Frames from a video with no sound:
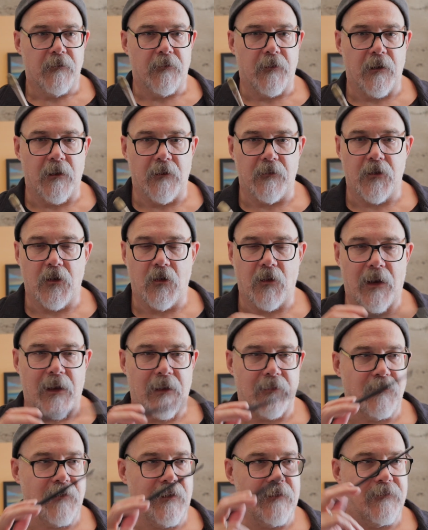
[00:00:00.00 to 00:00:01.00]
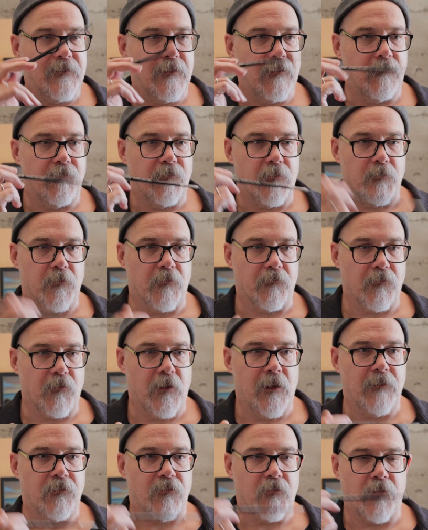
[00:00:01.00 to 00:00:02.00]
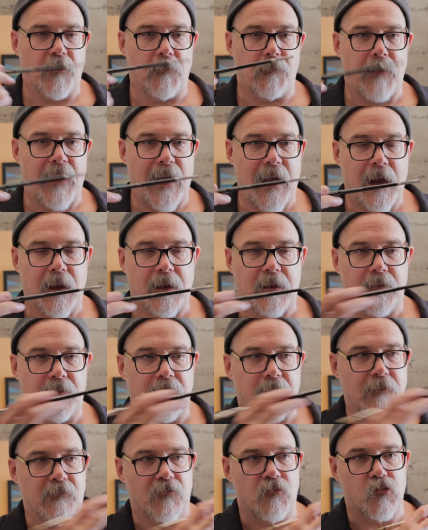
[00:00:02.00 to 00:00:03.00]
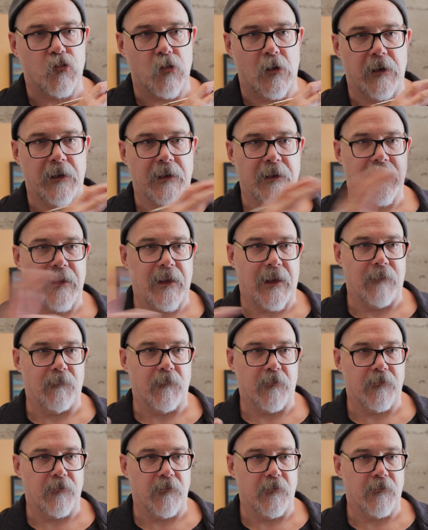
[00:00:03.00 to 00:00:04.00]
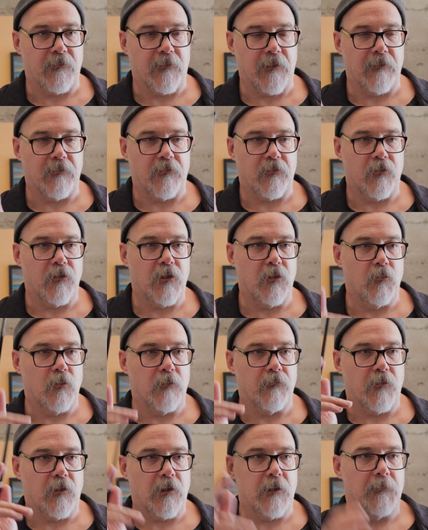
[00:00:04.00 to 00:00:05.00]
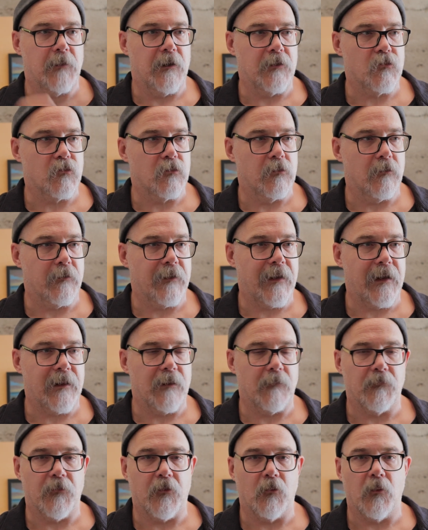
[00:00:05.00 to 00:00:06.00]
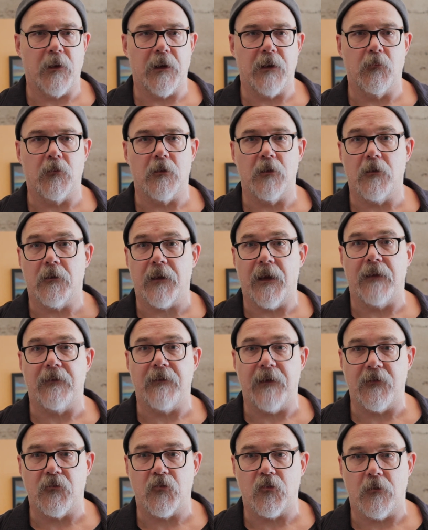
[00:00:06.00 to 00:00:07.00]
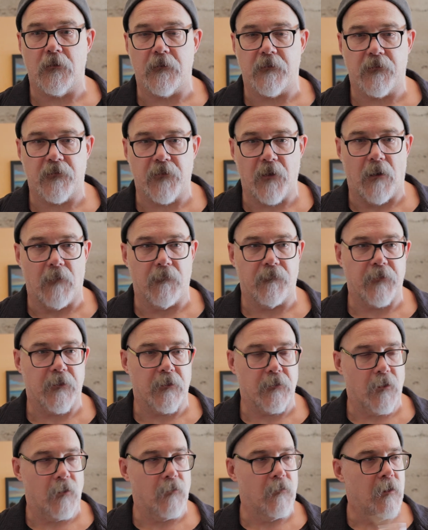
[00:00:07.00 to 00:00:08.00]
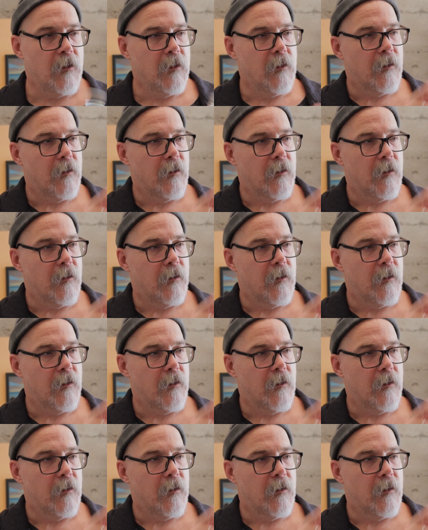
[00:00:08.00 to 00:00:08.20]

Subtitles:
you had detail from the front to the back in these giant canvases, and so you would very much look at them the way you would look at nature itself, you know,